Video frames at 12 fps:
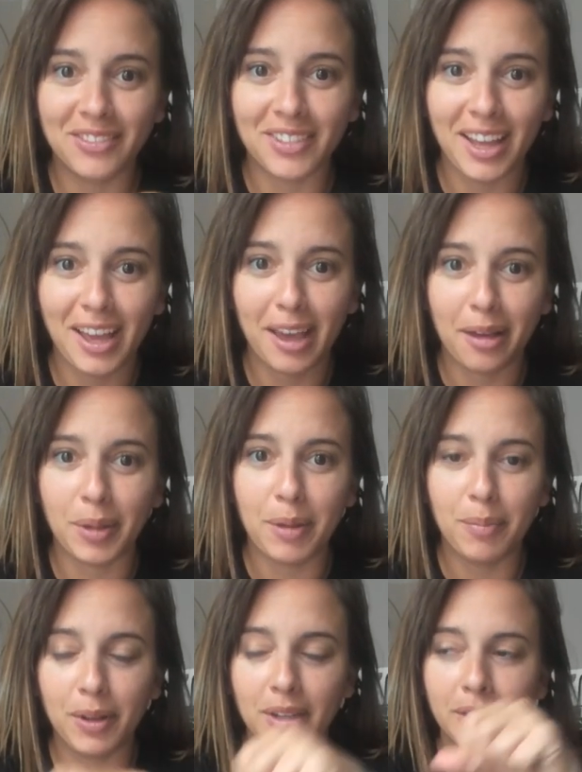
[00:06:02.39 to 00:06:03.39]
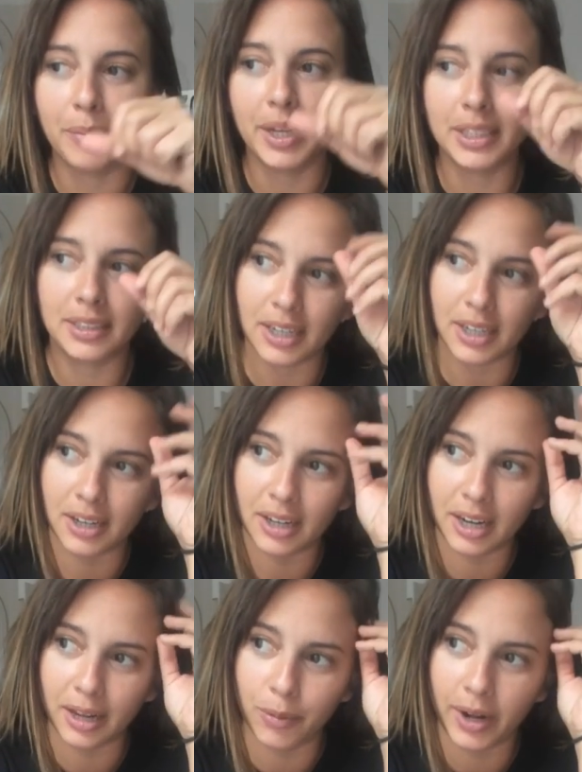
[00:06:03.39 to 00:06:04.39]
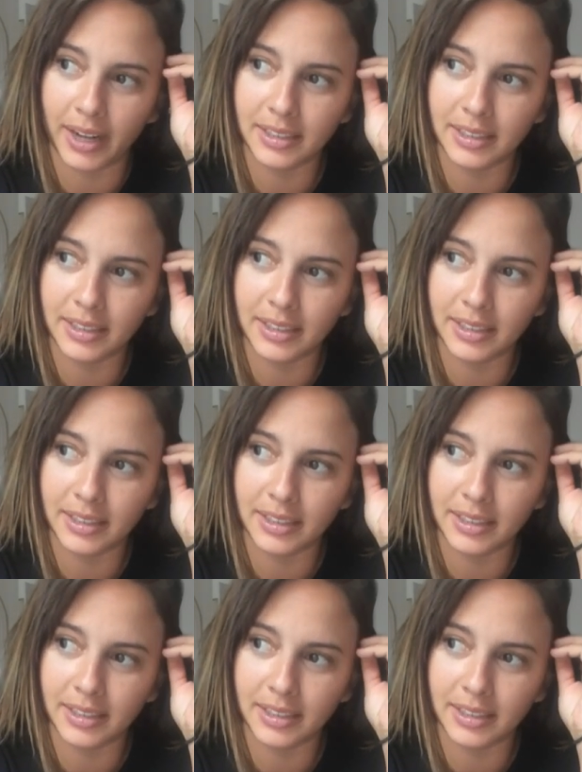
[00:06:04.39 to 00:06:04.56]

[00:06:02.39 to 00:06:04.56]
like people in the mix here. And when I